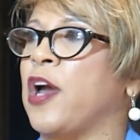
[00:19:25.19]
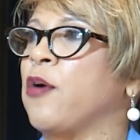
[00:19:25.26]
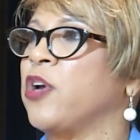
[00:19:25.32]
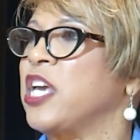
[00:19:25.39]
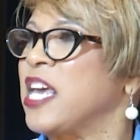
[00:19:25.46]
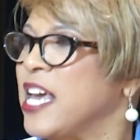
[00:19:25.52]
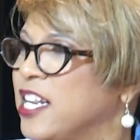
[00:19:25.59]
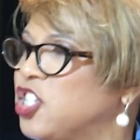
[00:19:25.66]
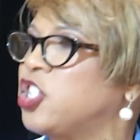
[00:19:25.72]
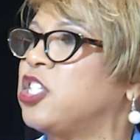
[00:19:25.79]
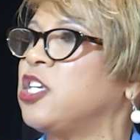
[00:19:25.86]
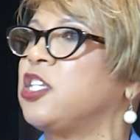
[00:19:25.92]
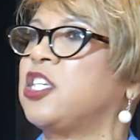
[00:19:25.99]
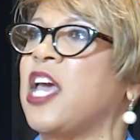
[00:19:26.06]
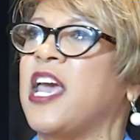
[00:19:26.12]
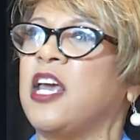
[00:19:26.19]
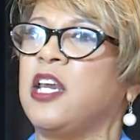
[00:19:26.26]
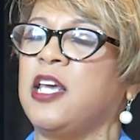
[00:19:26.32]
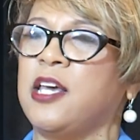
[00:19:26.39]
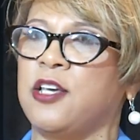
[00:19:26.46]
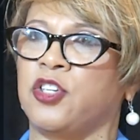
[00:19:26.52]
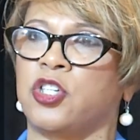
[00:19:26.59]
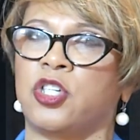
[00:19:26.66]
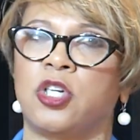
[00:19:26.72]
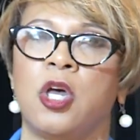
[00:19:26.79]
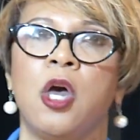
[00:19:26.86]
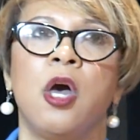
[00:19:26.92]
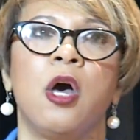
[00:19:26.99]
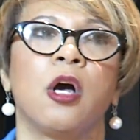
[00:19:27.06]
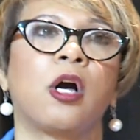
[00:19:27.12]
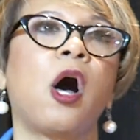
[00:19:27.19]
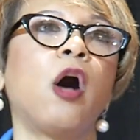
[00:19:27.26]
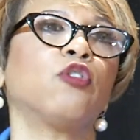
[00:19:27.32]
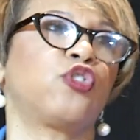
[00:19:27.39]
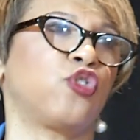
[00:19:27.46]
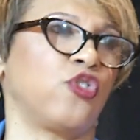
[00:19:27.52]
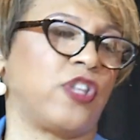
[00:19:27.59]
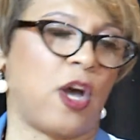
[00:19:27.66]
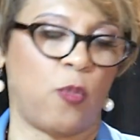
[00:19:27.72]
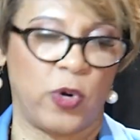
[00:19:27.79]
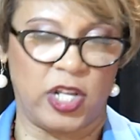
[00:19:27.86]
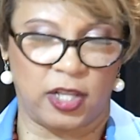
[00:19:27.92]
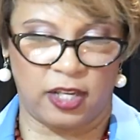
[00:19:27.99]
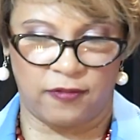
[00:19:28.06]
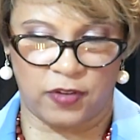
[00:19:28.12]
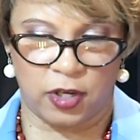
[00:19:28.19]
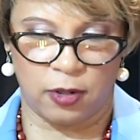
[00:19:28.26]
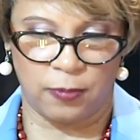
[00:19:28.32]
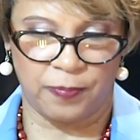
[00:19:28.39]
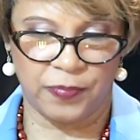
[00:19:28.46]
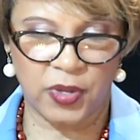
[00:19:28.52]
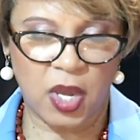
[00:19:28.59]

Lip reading: very instantaneous culture that we live in.